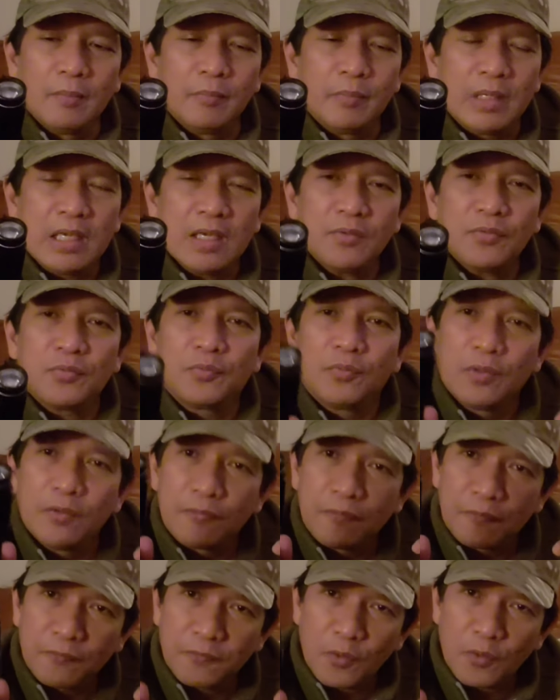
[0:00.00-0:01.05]
if the
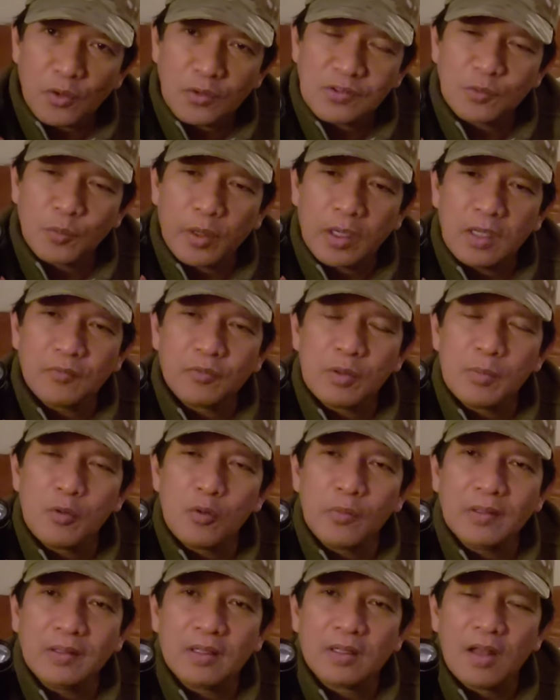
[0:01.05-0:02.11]
first way of
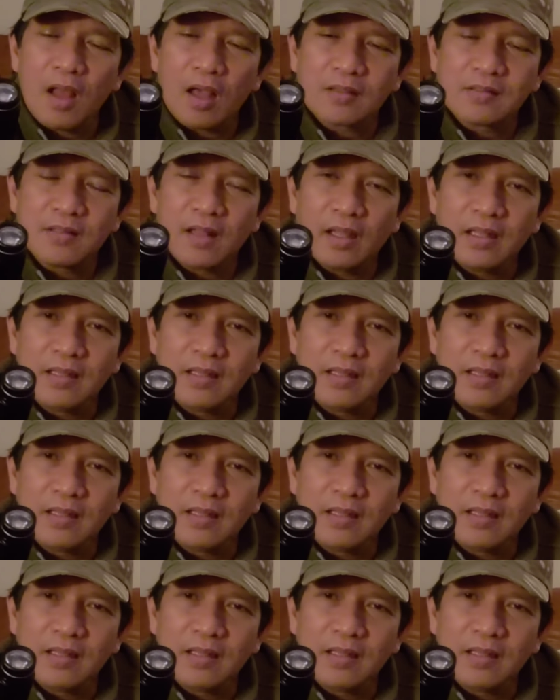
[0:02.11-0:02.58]
removing the Glock slide